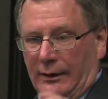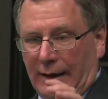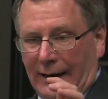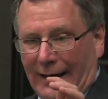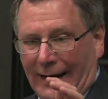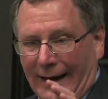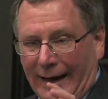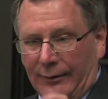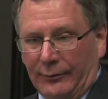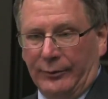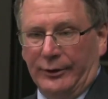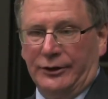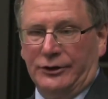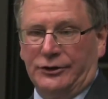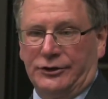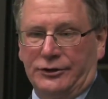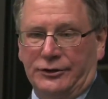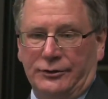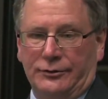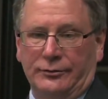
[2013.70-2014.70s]

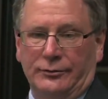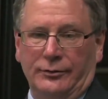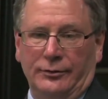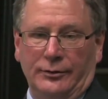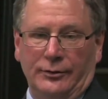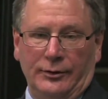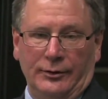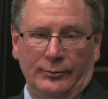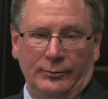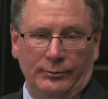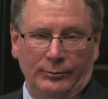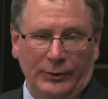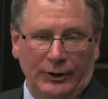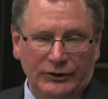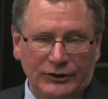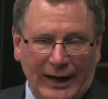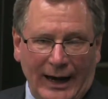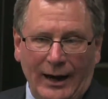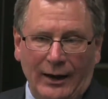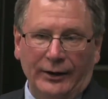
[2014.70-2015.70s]
Irish,
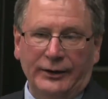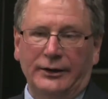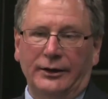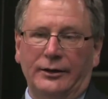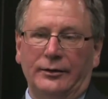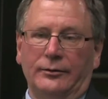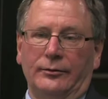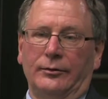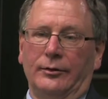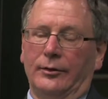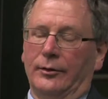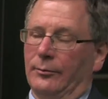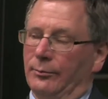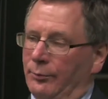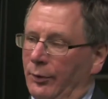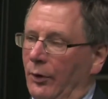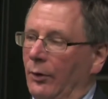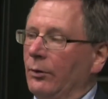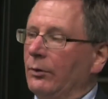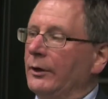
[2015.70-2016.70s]
Italian,
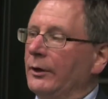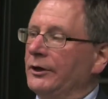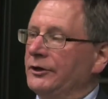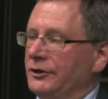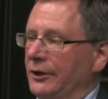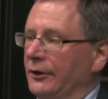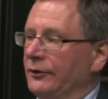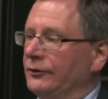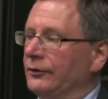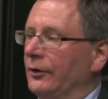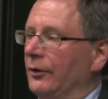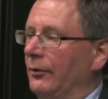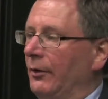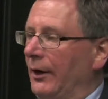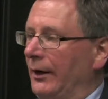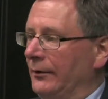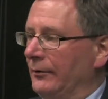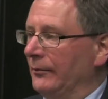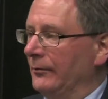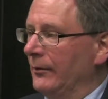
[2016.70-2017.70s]
Polish, and so on.
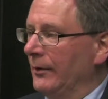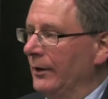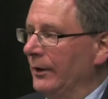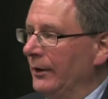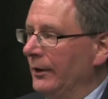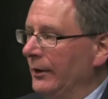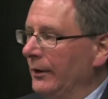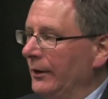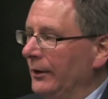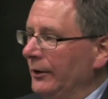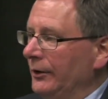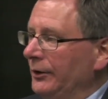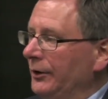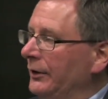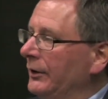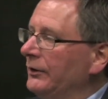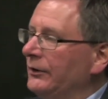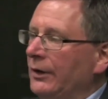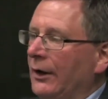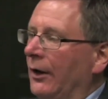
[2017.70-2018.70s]
You
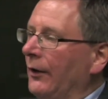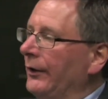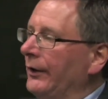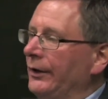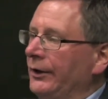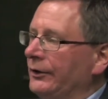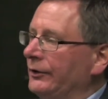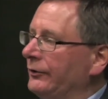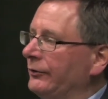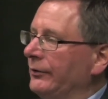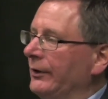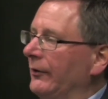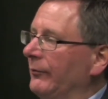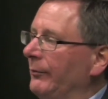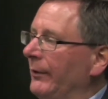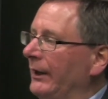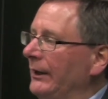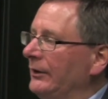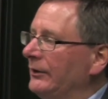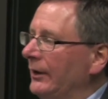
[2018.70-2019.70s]
can tell the history of
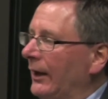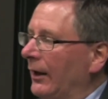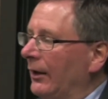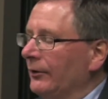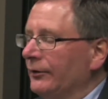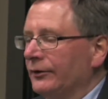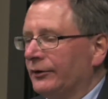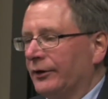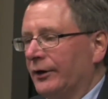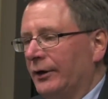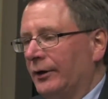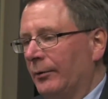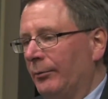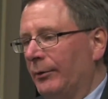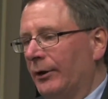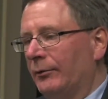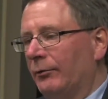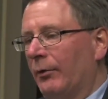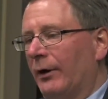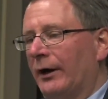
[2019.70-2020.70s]
many towns in the
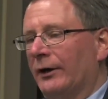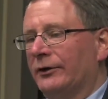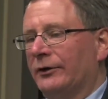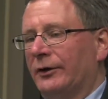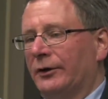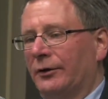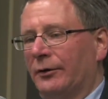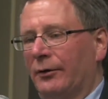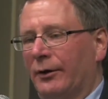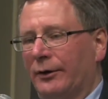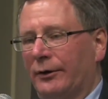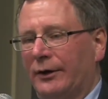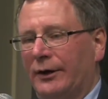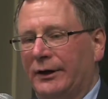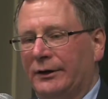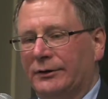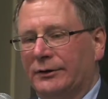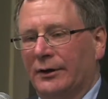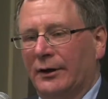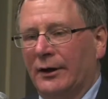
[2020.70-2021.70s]
Midwest and the
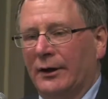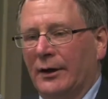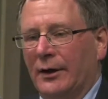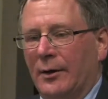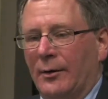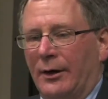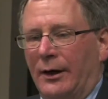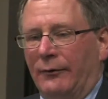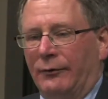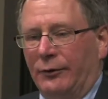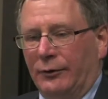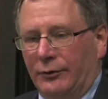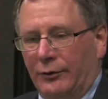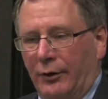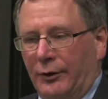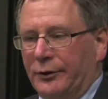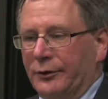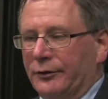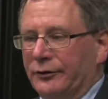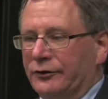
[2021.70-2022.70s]
Northeast if you know
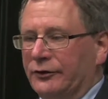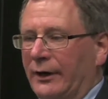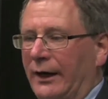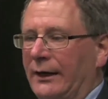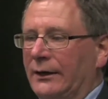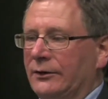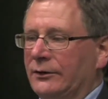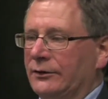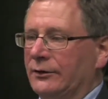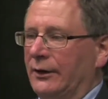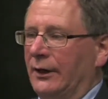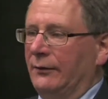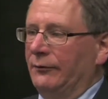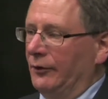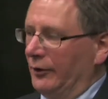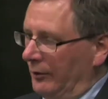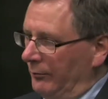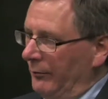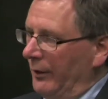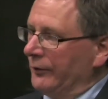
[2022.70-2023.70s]
your saints and if you
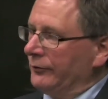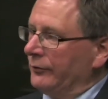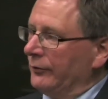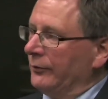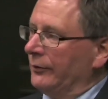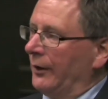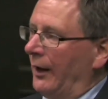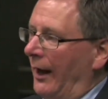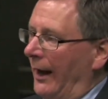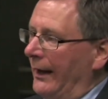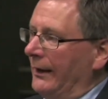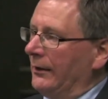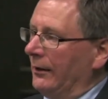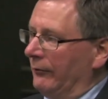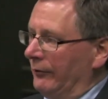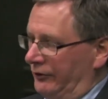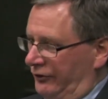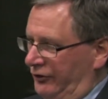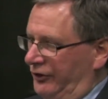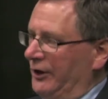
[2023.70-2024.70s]
can measure the height of
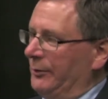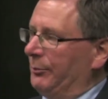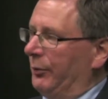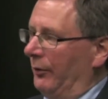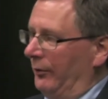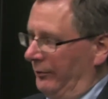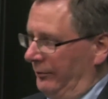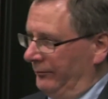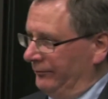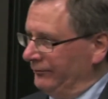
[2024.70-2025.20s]
a steeple.